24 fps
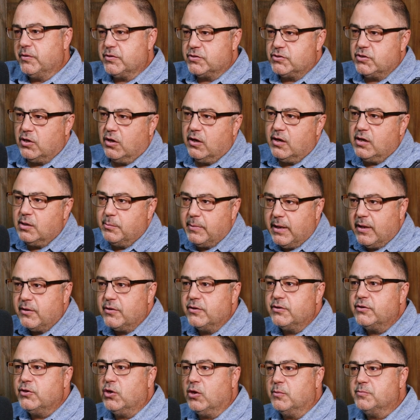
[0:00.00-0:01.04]
were just talking about
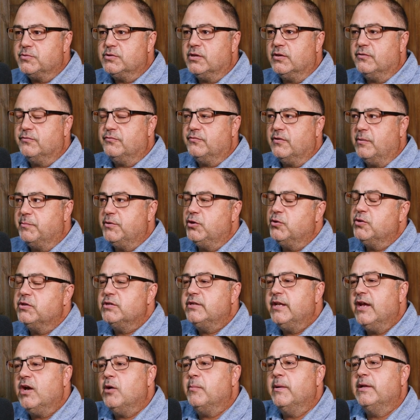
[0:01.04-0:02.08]
in terms of, I mean, you can
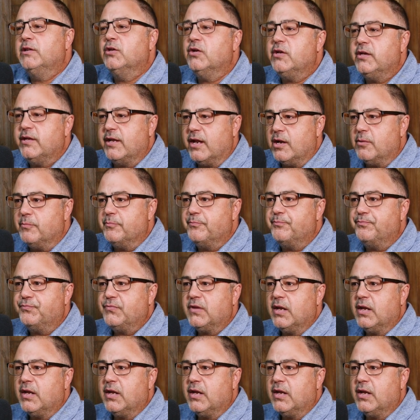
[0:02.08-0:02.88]
tell by looking at them.